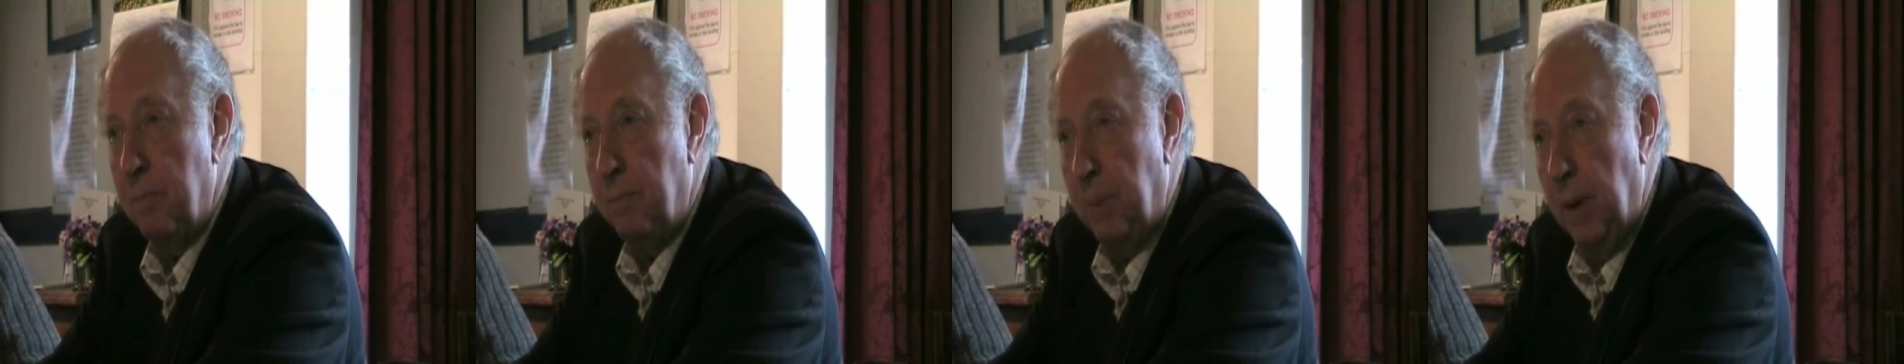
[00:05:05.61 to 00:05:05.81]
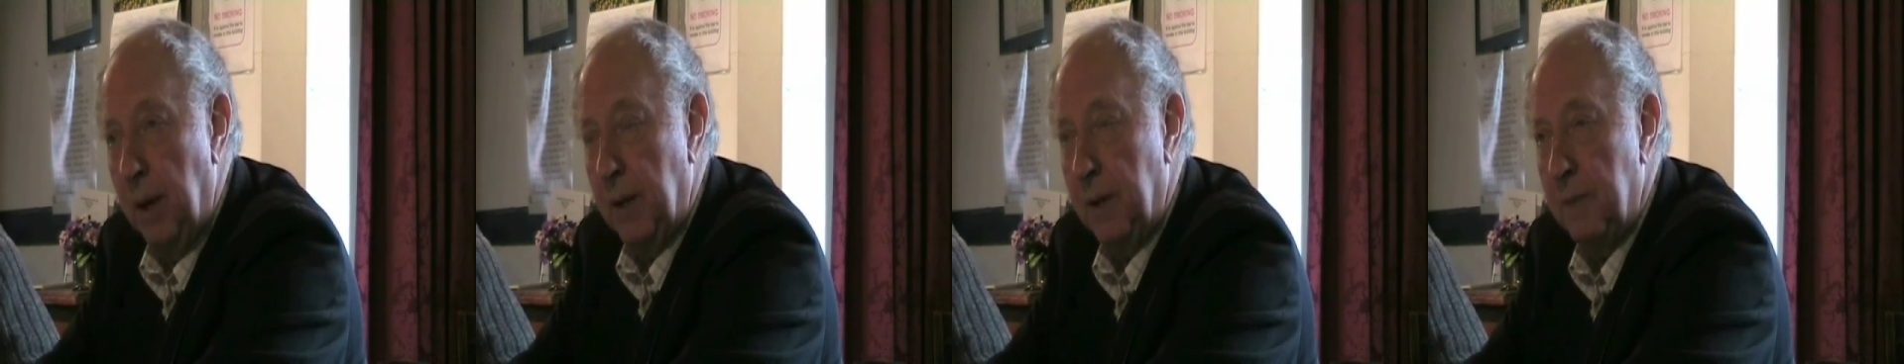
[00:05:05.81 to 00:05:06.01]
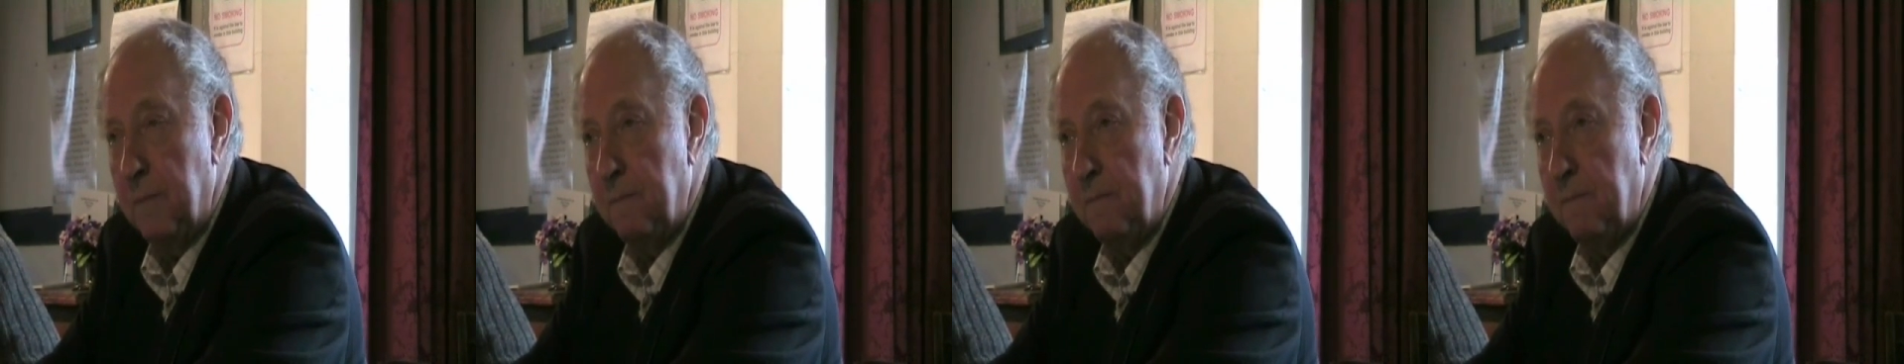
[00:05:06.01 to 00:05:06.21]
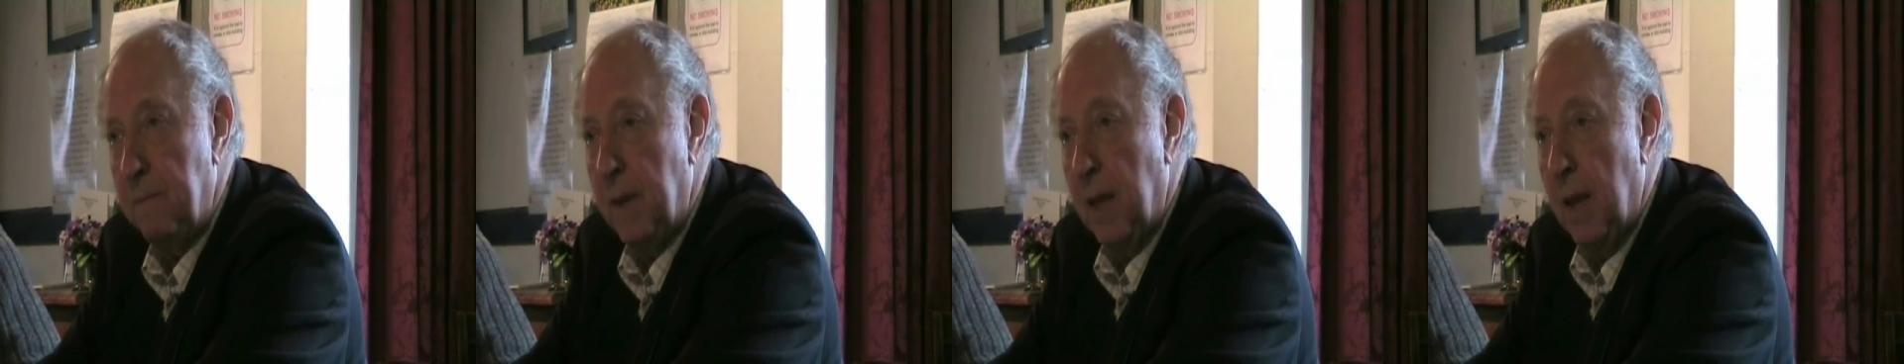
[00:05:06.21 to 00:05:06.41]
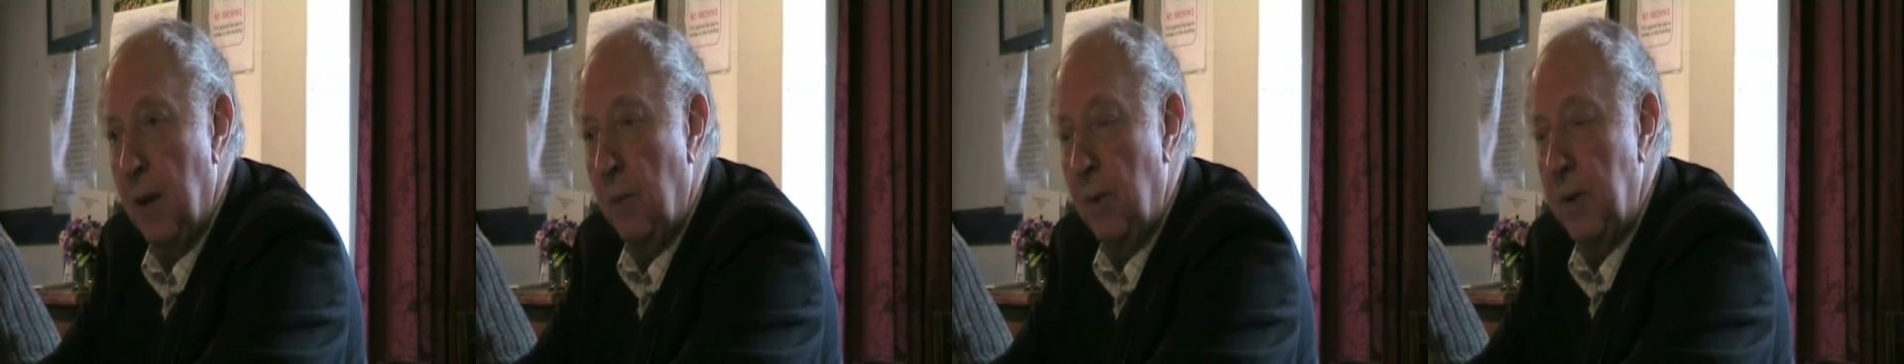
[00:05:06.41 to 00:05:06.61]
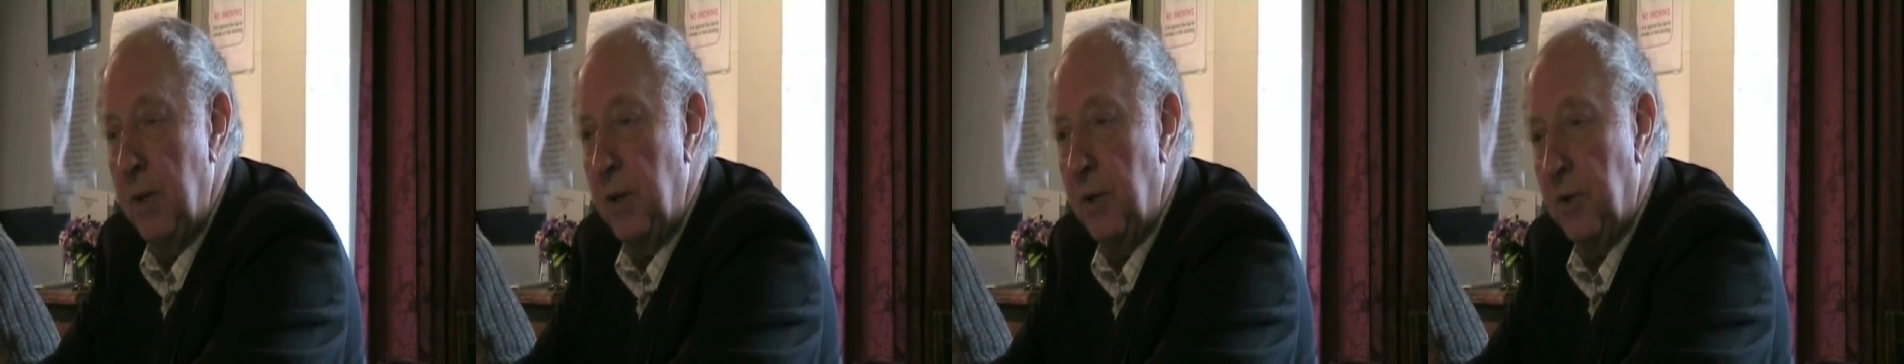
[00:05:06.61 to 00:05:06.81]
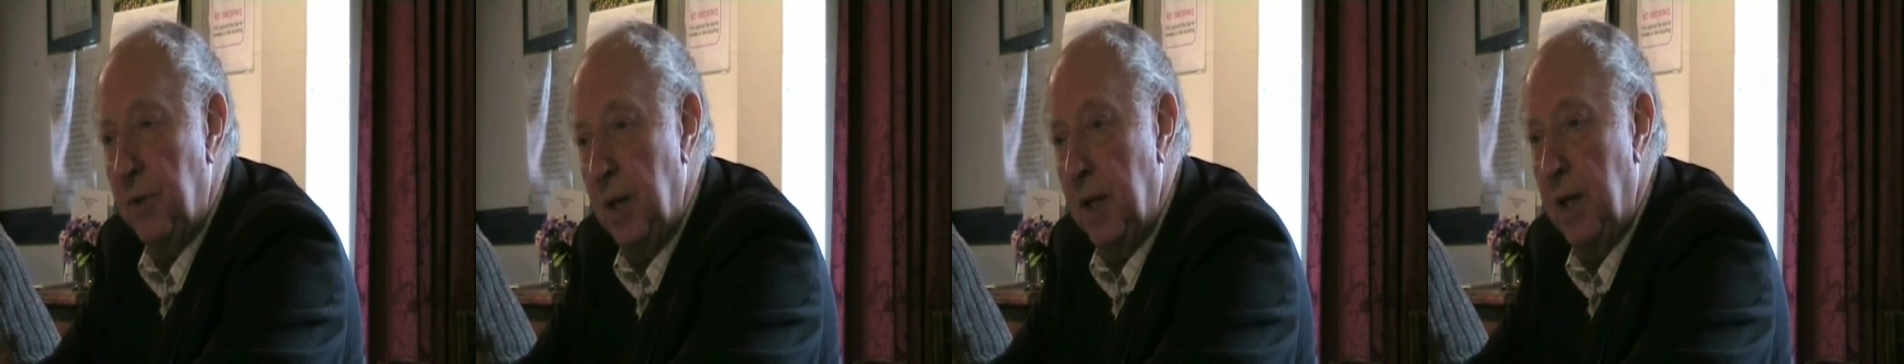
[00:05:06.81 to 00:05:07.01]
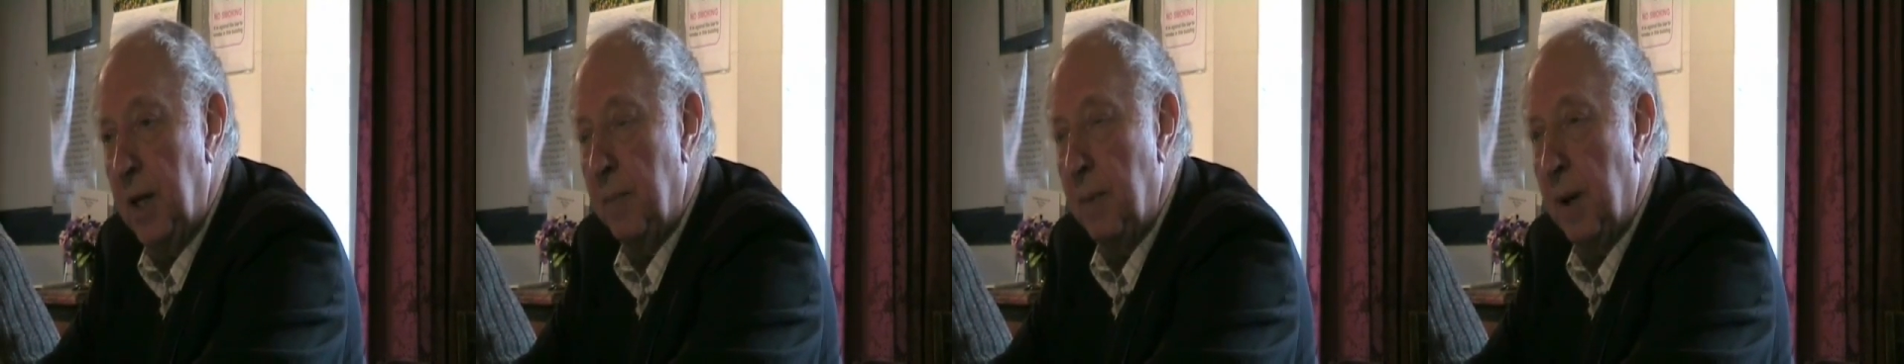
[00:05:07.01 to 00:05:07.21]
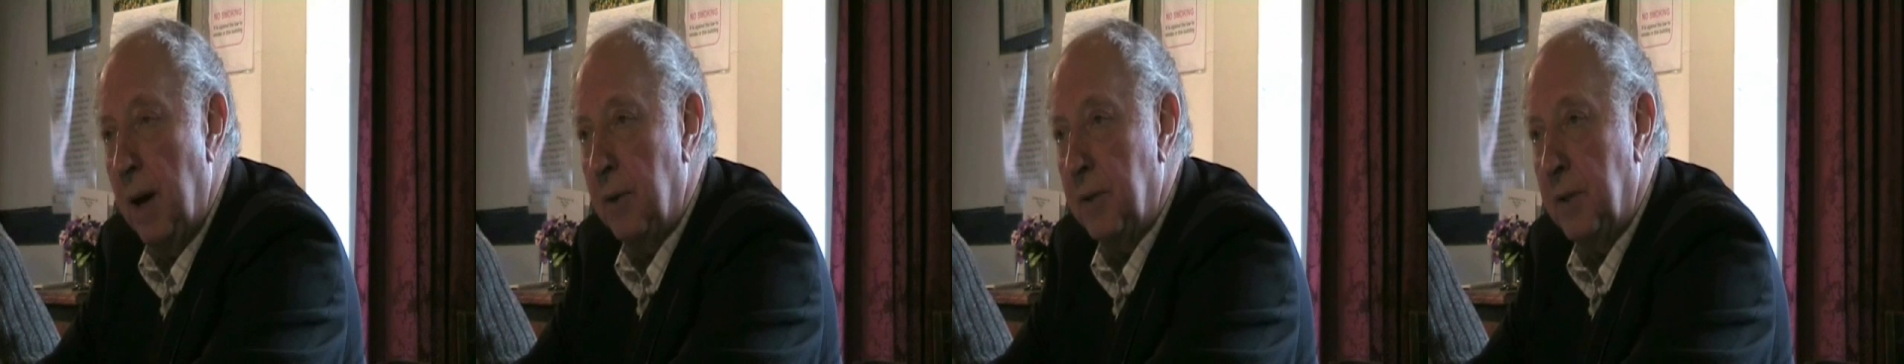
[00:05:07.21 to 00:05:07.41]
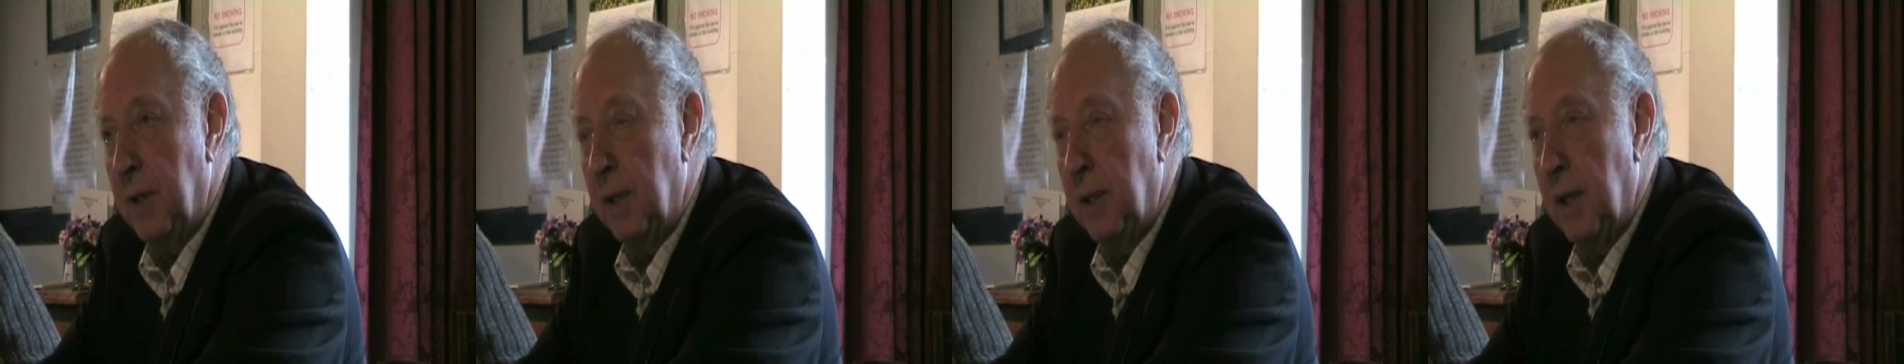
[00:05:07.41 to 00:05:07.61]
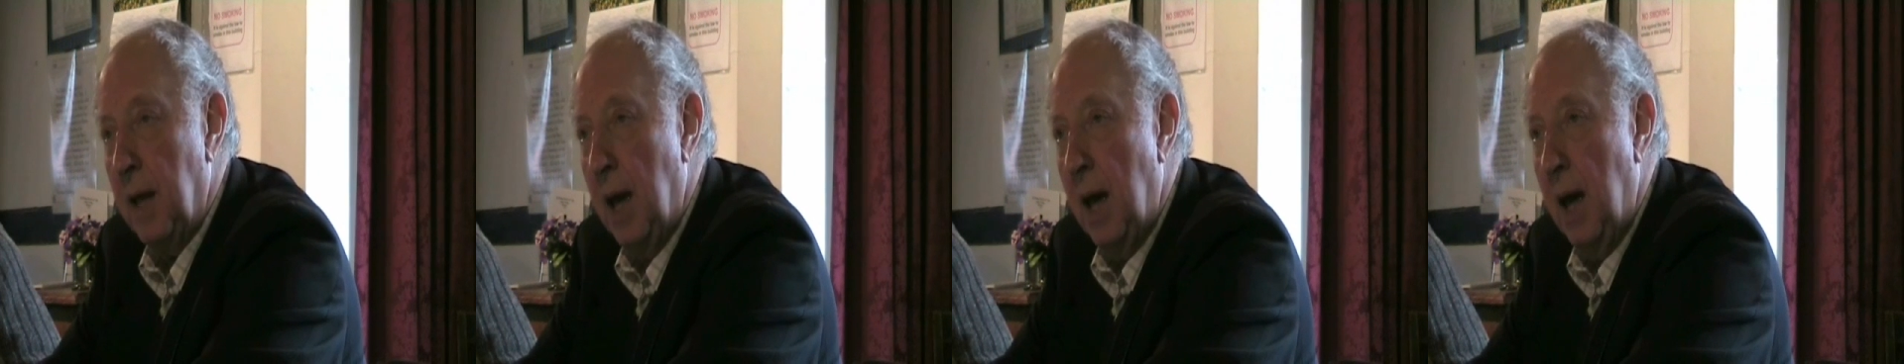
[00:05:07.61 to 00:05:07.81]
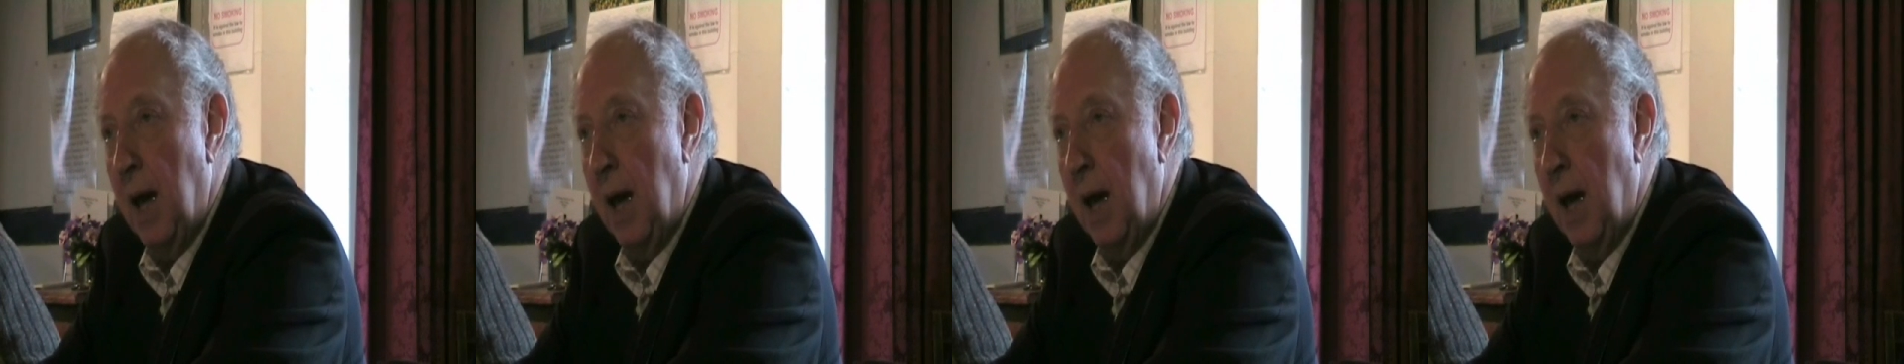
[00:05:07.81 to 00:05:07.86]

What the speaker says: but when you think about it,